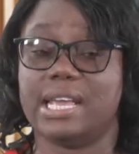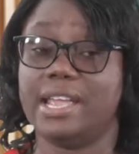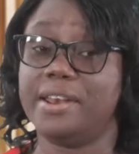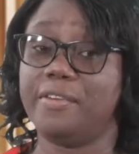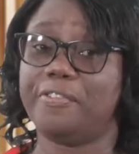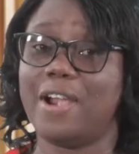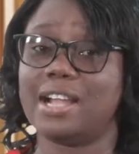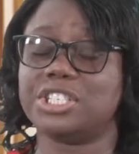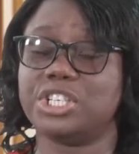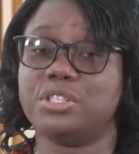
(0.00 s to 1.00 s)
In the
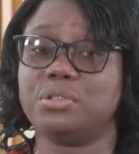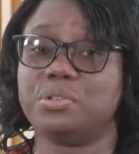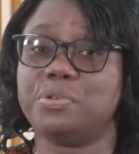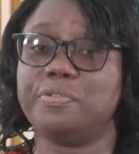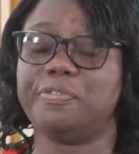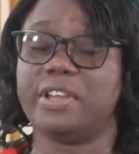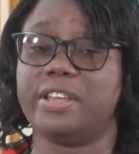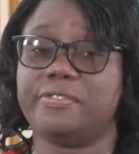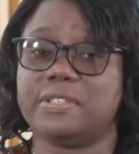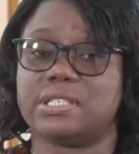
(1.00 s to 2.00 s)
fraction
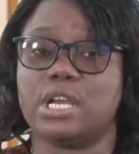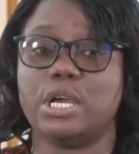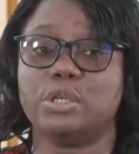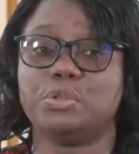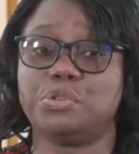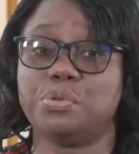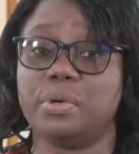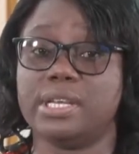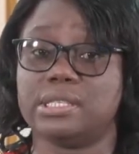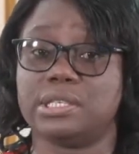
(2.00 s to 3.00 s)
2/5, 2
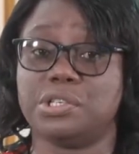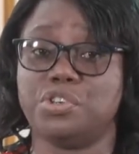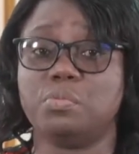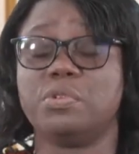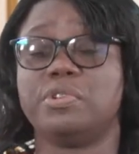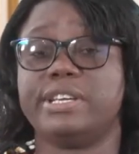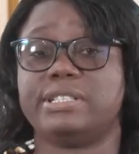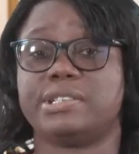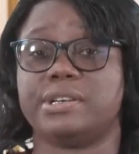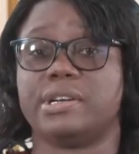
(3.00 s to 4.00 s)
is the
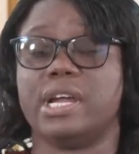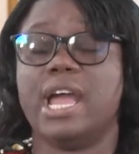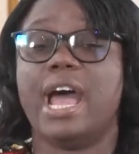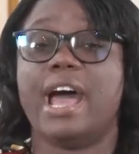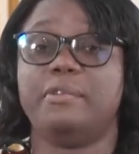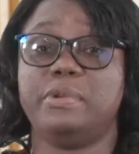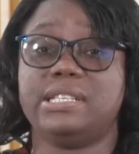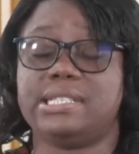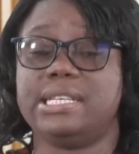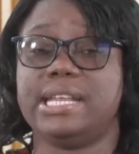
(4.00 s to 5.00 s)
numerator. And we
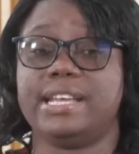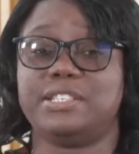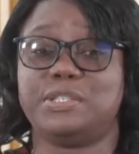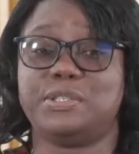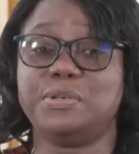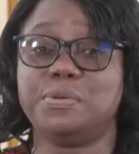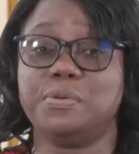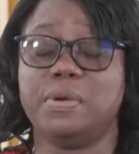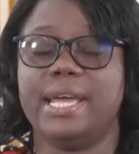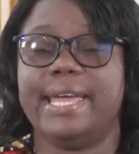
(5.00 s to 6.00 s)
see that
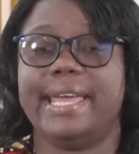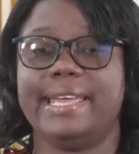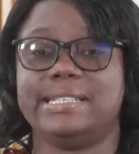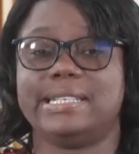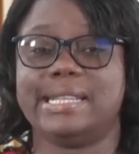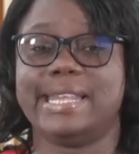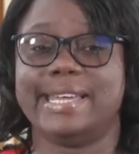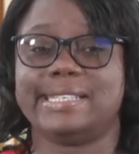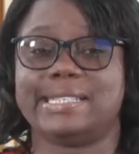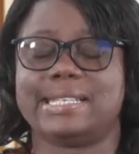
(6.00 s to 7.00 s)
2 is
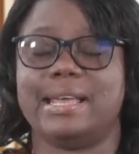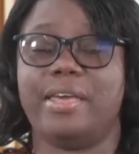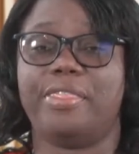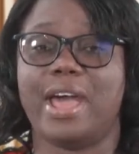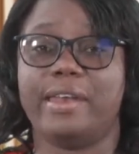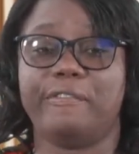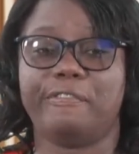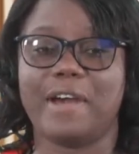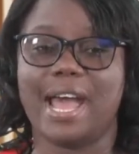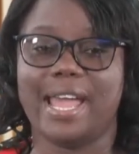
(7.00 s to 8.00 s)
less than
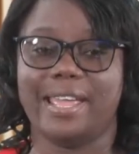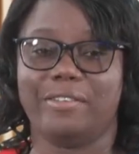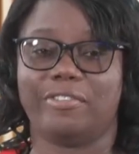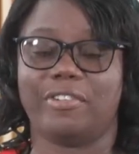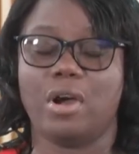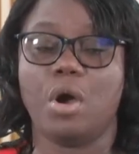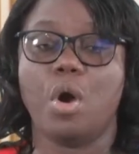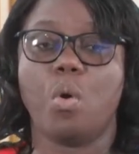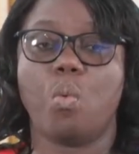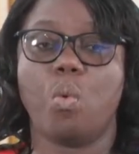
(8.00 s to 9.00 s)
5.
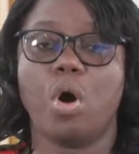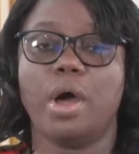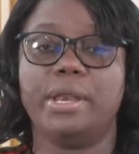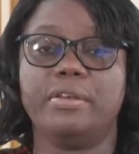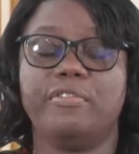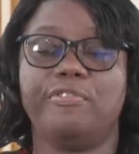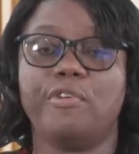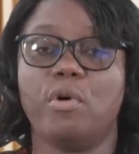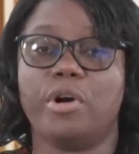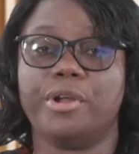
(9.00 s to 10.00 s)

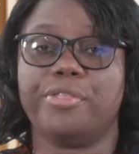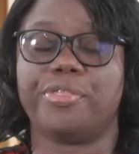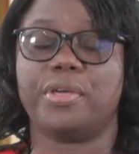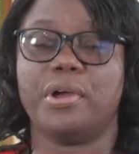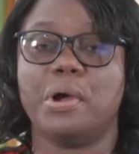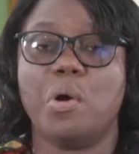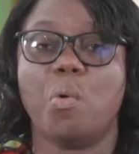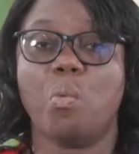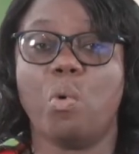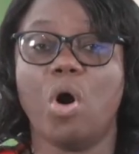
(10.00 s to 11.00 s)
1/4,
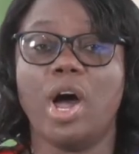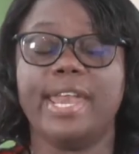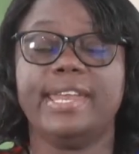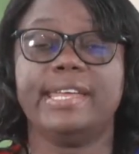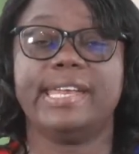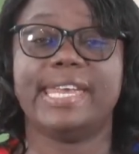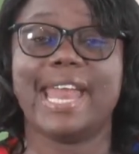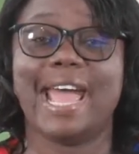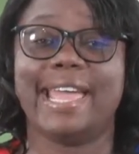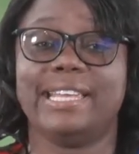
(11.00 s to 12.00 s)

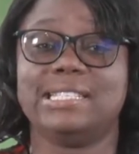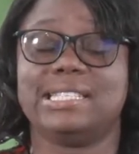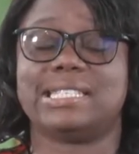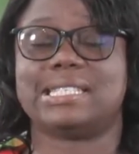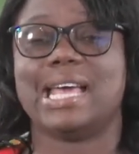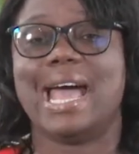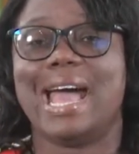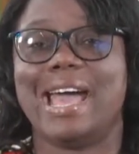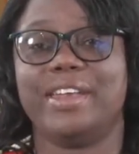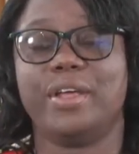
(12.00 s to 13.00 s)
1/9,
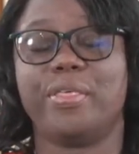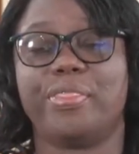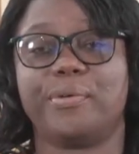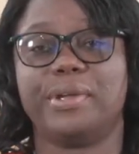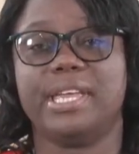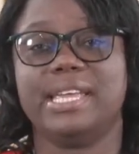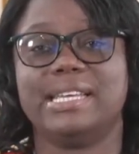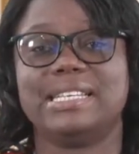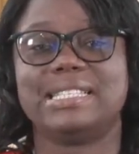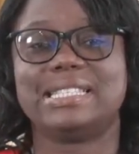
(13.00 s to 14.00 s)
and
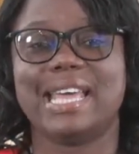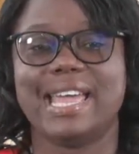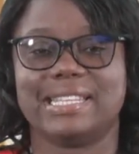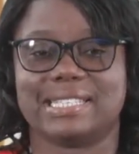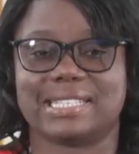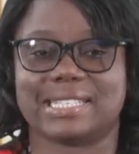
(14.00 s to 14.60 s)
3/10.